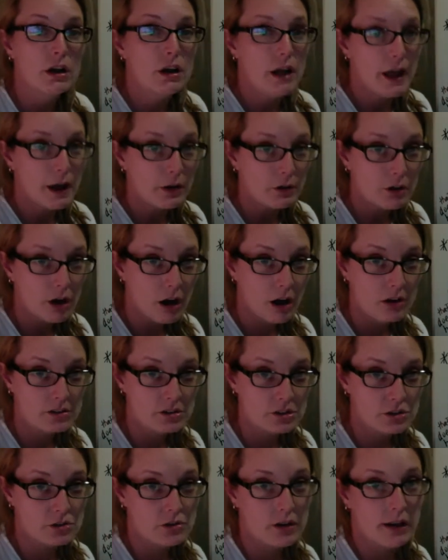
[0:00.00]
how
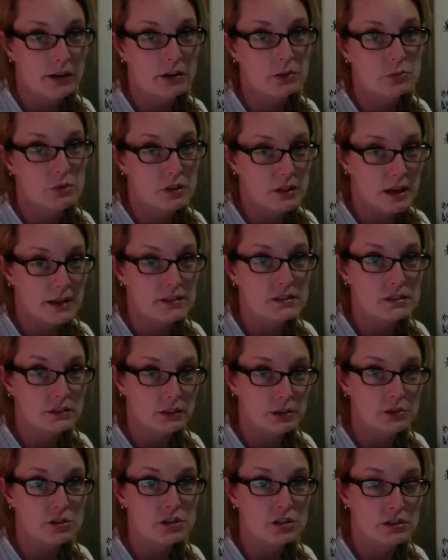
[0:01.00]
concentrated would that
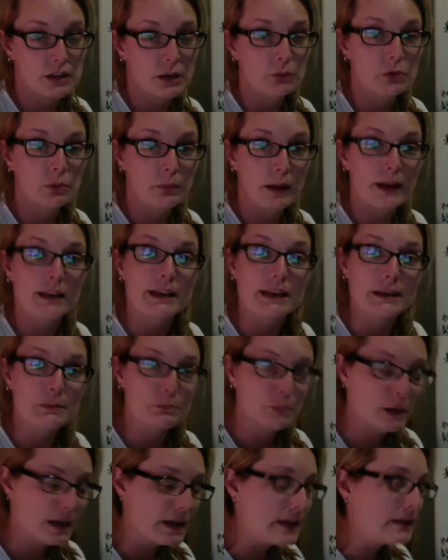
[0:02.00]
solution that we're making
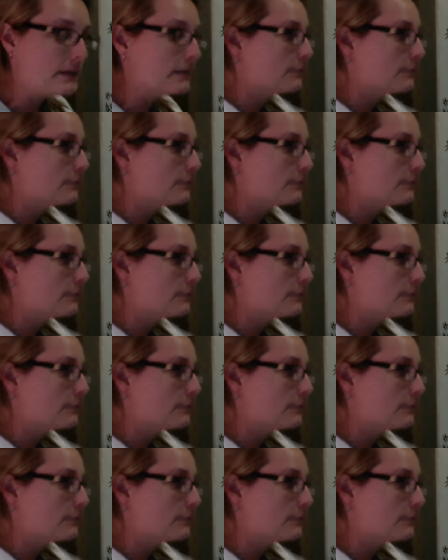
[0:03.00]
be.